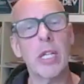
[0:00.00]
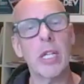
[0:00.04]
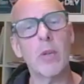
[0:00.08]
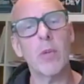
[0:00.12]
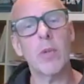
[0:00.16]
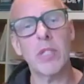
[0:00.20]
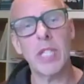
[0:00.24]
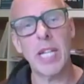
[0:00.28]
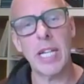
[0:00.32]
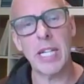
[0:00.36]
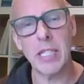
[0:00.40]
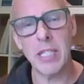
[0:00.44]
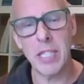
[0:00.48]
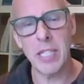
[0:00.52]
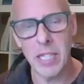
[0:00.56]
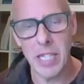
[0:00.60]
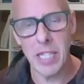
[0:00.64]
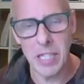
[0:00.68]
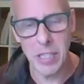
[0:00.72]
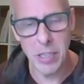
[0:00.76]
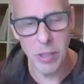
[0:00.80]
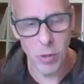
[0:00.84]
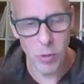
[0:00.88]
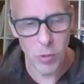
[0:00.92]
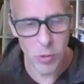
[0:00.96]
It was
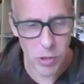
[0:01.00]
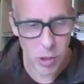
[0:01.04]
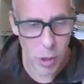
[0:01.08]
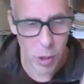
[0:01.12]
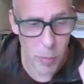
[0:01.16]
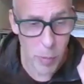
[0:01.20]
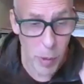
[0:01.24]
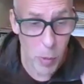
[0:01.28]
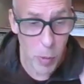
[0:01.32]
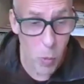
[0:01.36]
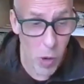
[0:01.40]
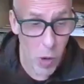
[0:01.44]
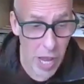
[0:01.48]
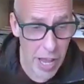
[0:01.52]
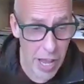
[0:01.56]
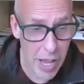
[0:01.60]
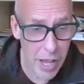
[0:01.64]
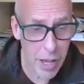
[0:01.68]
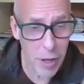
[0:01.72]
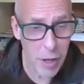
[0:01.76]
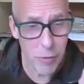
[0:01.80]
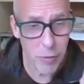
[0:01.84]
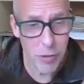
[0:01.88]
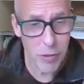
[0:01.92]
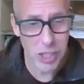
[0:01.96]
accidental. So
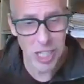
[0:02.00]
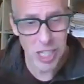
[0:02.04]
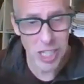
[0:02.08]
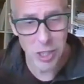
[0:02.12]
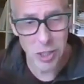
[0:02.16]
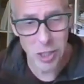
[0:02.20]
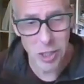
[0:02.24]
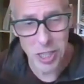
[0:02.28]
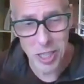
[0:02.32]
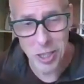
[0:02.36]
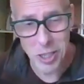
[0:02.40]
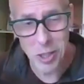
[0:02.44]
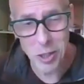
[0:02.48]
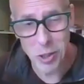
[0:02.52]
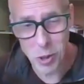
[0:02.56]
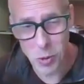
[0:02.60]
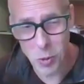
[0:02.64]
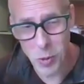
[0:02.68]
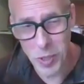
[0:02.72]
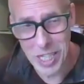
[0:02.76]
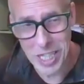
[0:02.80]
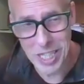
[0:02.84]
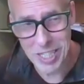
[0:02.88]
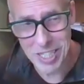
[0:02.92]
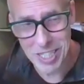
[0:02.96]
beware of scheduling
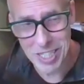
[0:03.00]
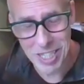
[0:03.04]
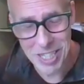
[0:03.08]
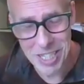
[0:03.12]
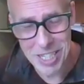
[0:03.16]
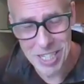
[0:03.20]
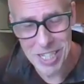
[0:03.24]
tweets